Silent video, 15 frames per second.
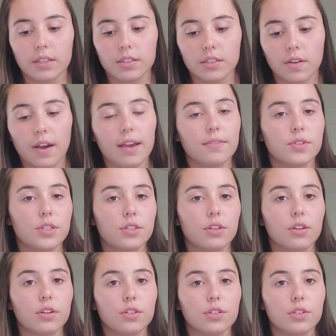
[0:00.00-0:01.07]
So I've just
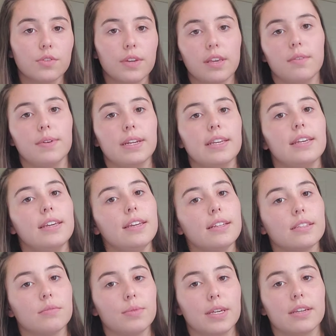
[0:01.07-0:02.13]
learned to eat when he
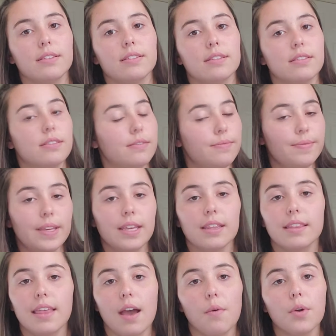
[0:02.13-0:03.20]
eats because
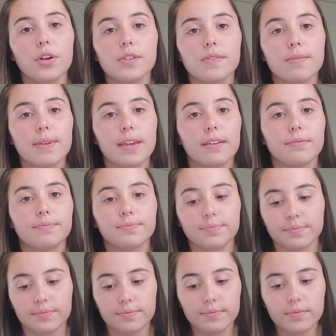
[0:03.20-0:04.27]
that works for me.
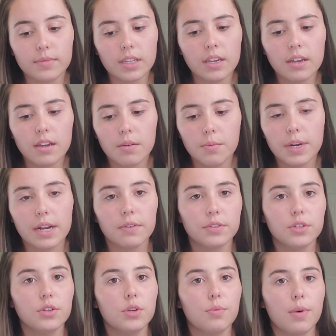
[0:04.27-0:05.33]
When I
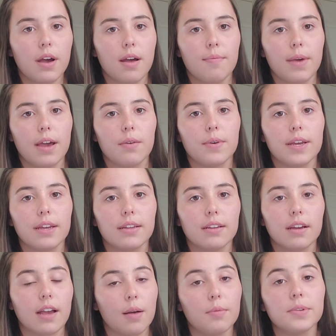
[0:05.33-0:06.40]
was a new mom, I went
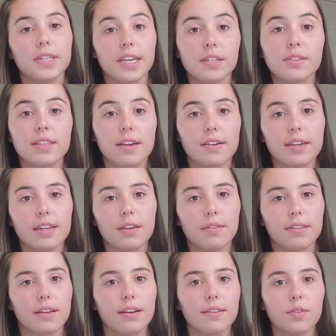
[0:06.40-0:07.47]
a couple days without eating
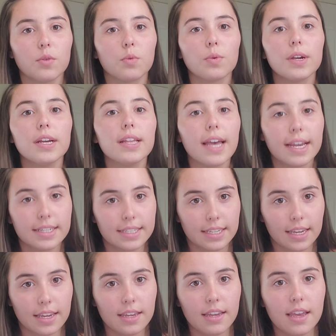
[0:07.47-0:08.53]
without even
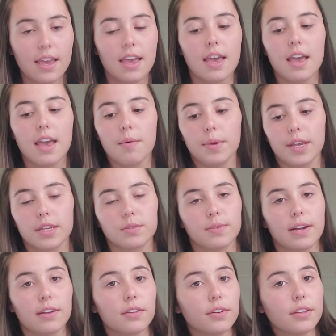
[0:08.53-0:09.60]
realizing it, because
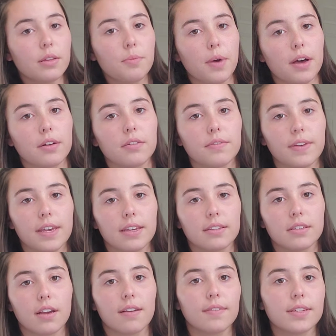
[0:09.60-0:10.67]
while they're in the bottle
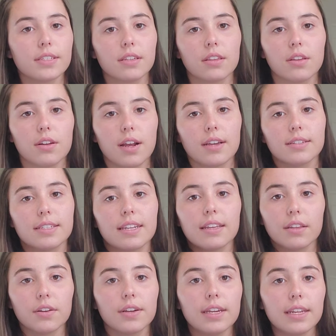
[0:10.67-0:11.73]
phase, obviously they're not
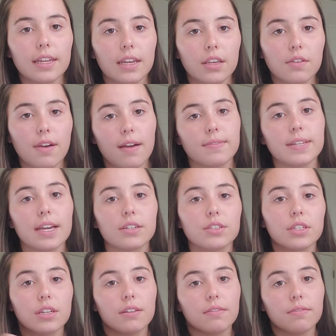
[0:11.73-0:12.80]
sitting there eating. You have to
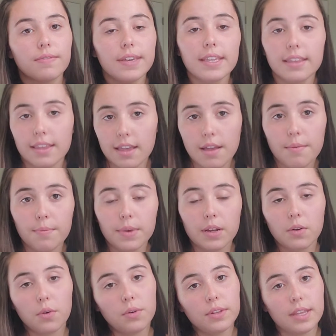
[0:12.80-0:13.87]
actually feed them and
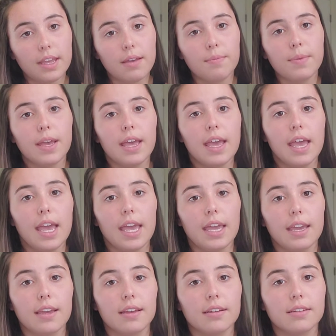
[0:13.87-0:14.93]
hold them,
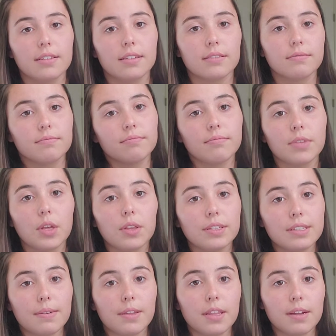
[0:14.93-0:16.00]
and the only
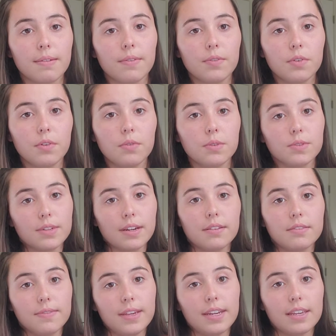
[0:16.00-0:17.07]
time I thought about food was when I
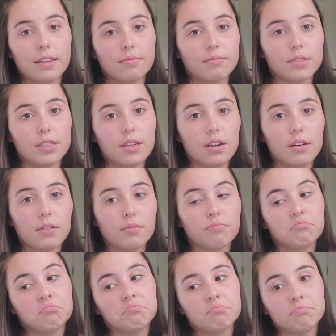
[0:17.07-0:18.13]
was feeding him, so
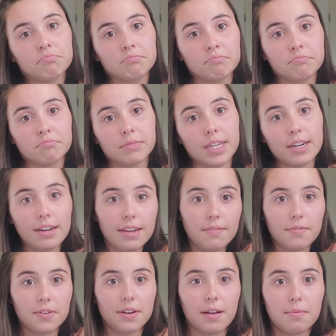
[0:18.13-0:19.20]
I didn't
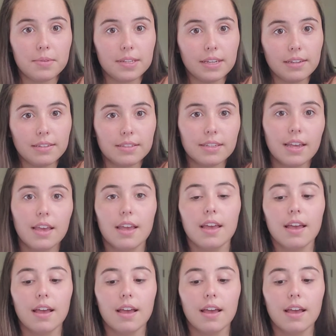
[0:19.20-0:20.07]
eat for a couple days.